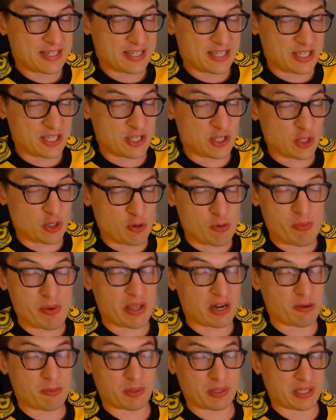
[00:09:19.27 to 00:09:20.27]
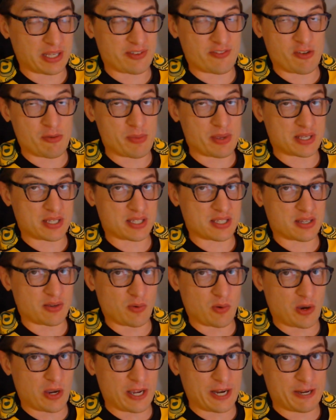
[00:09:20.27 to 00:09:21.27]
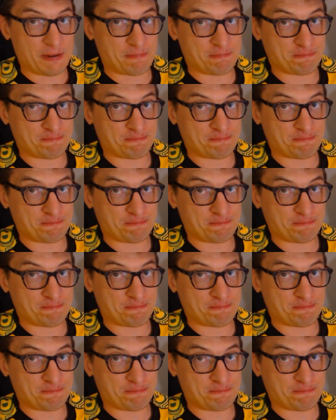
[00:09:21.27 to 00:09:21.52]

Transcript: You better believe he misses it wide.